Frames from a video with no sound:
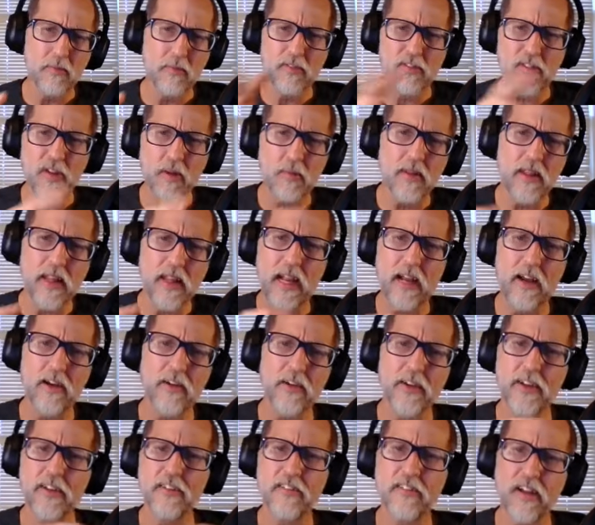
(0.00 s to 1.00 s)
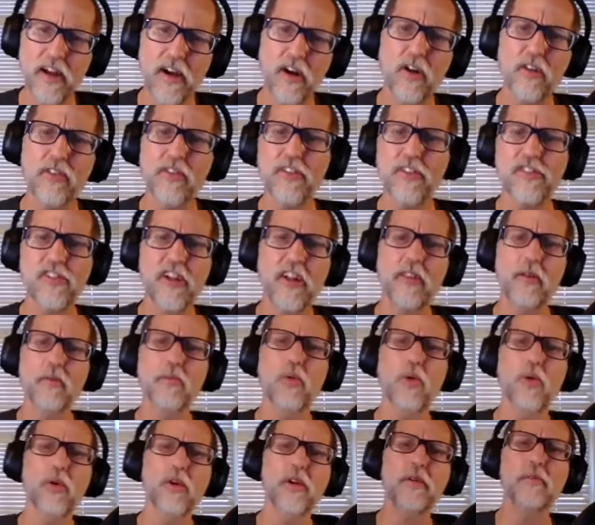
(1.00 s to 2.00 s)
some of the areas on the
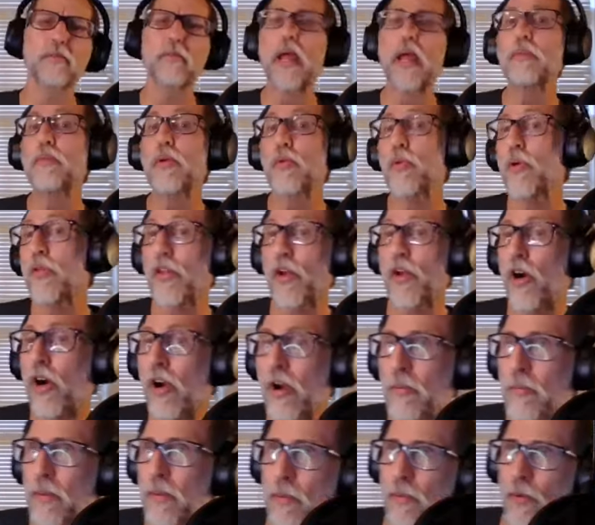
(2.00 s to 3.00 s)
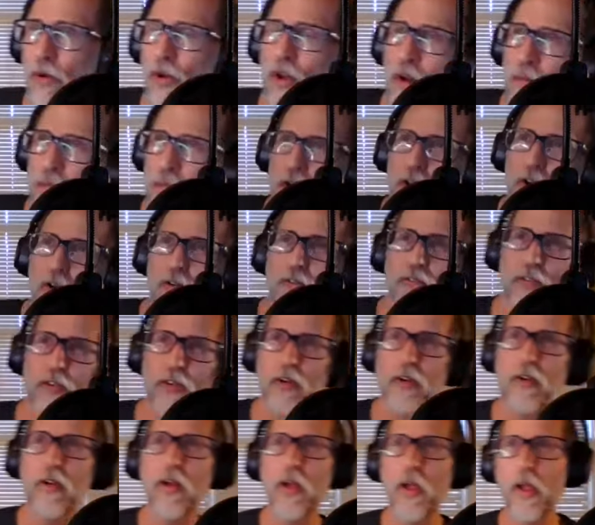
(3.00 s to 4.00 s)
southern border, maybe where there aren't people coming
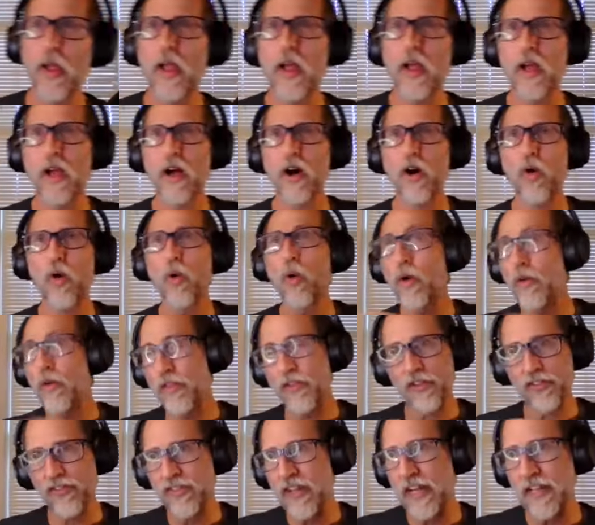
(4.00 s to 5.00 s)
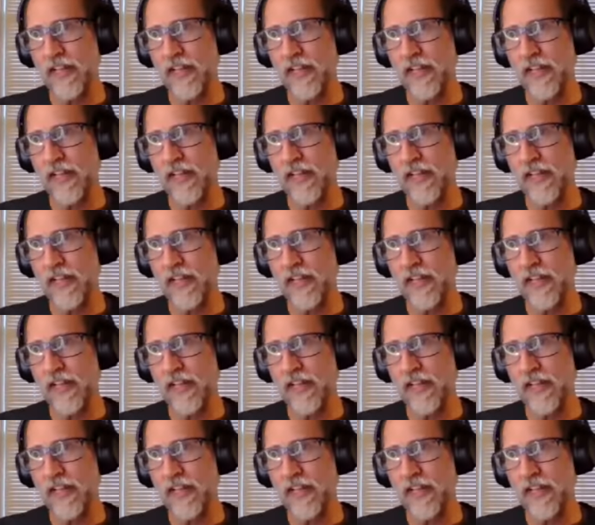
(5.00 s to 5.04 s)
over, or there's